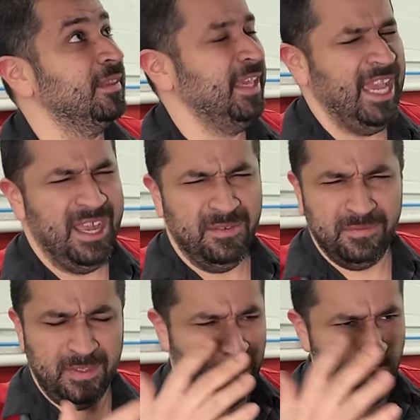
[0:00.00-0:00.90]
They
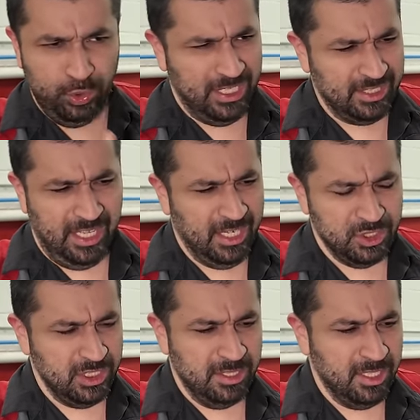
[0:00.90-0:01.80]
have a new
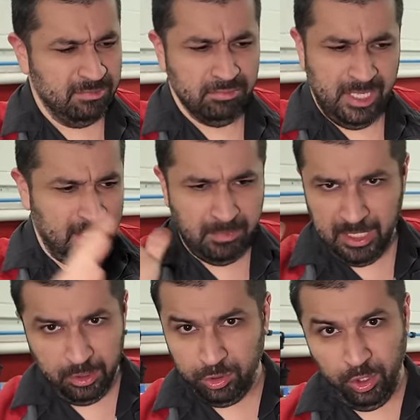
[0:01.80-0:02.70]
technology in them. I am
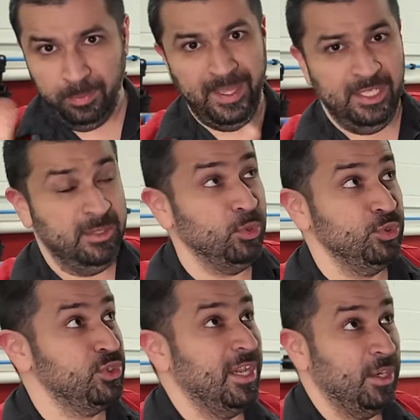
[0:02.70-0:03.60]
not into Old Man
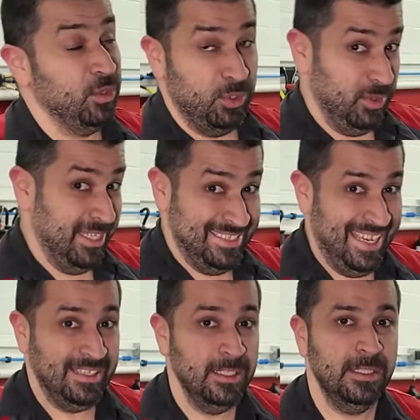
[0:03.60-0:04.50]
Emu, so I don't know the
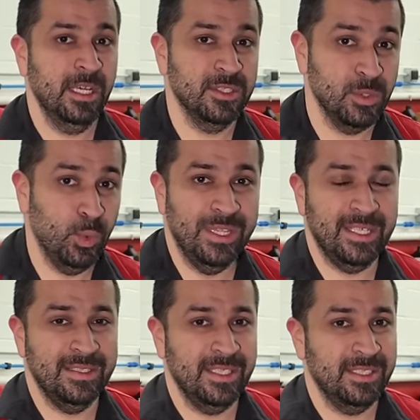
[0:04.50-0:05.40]
exact details of
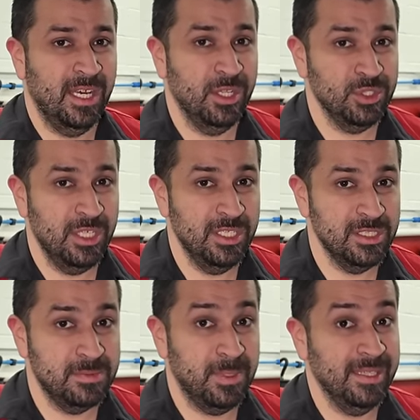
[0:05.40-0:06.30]
what that technology
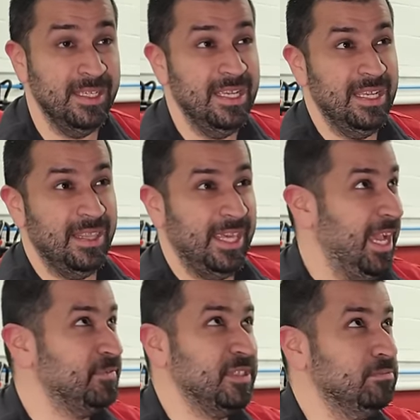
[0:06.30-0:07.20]
is, but they
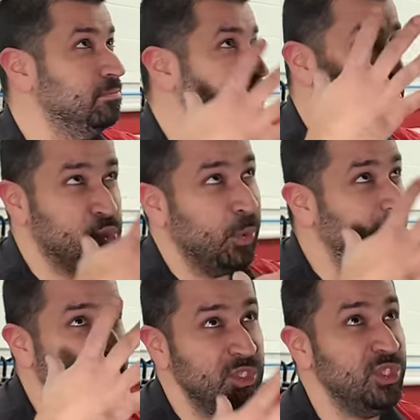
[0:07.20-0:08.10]
have some
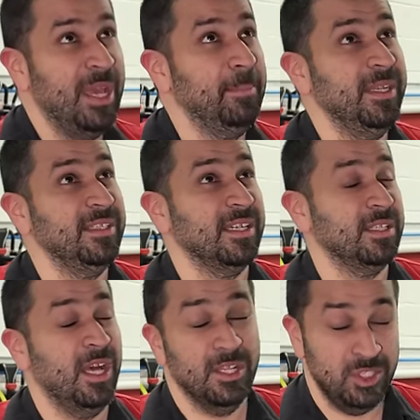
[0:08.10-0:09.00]
strange dampening
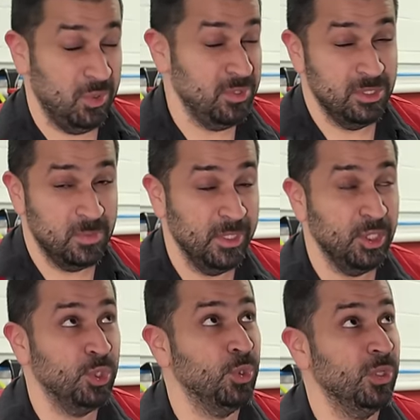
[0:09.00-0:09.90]
technology, which is
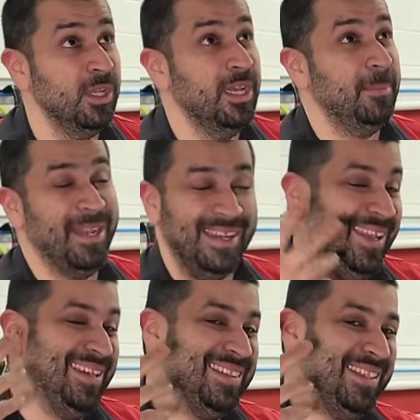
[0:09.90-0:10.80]
pretty cool. But I
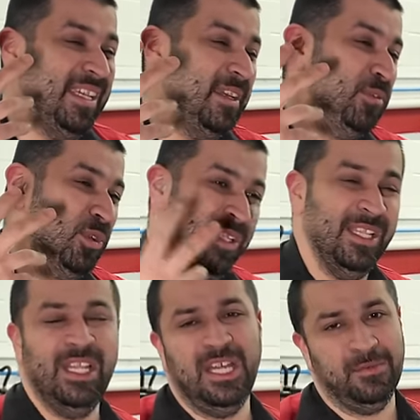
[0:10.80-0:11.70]
like that they give you a
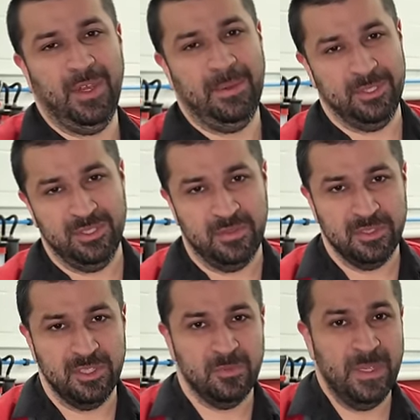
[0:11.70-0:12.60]
lot of options
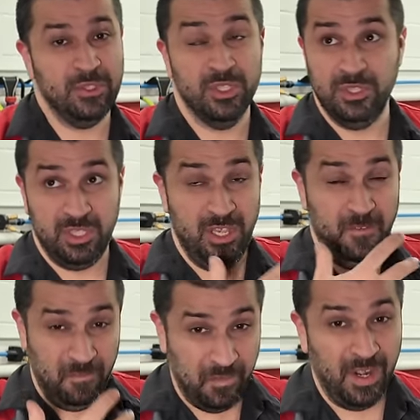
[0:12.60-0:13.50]
for suspensions
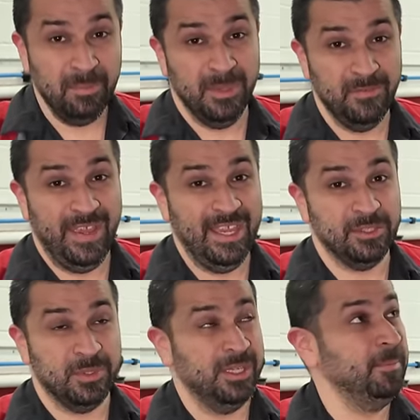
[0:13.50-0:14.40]
from the
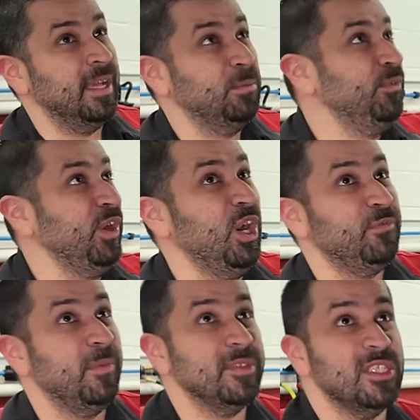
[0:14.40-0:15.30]
factory. Now, moving
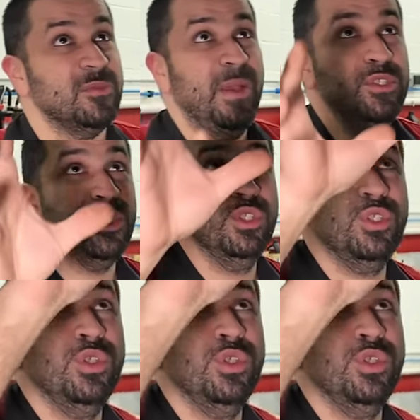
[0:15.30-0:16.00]
on from the suspension